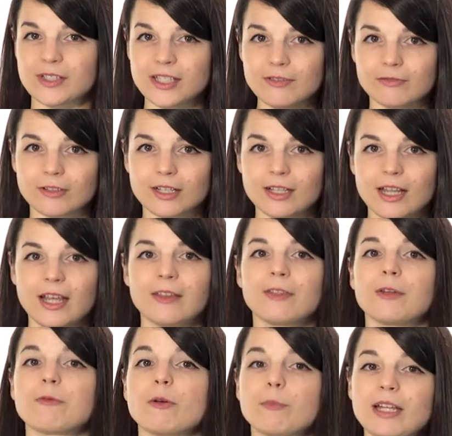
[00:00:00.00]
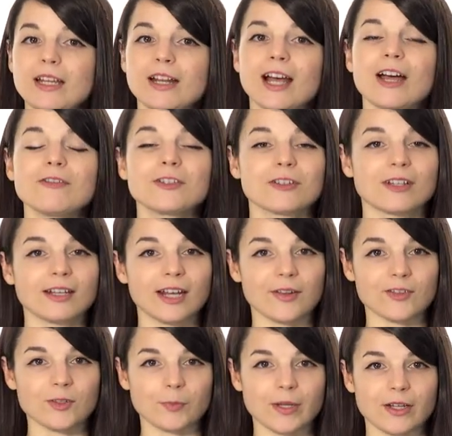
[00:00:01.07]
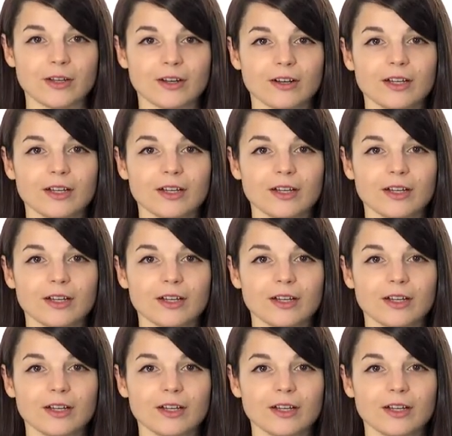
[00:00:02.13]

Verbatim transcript: different, then repeat after the native speaker